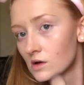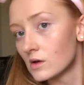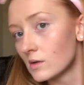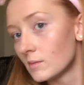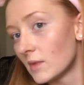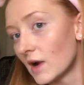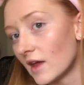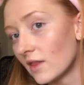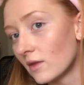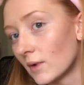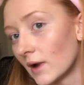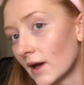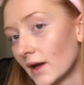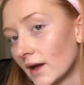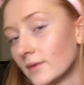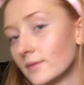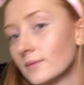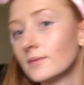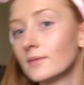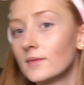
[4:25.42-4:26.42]
By the way,
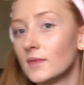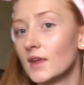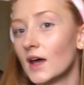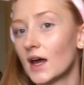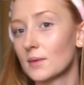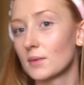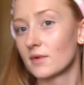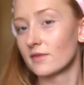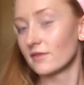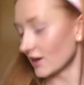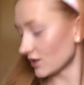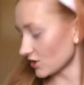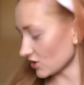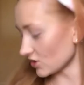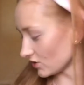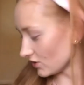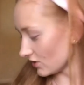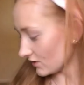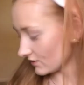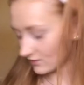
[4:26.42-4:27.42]
not a
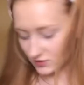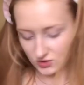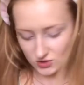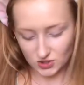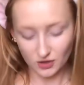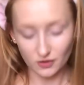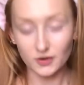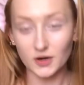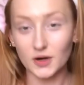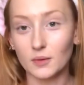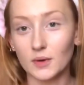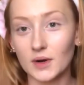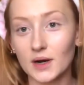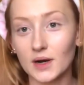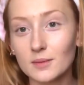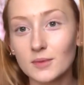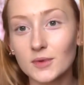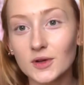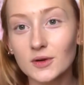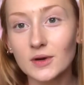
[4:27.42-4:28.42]
professional. Don't know what
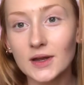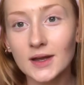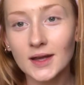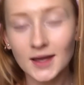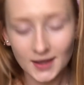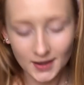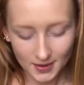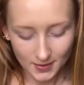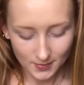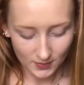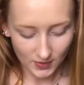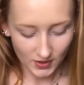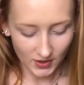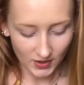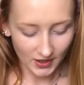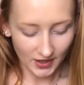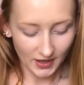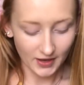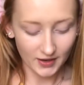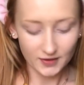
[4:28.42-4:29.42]
I'm doing, but
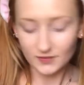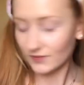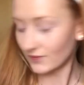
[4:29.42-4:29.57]
hey.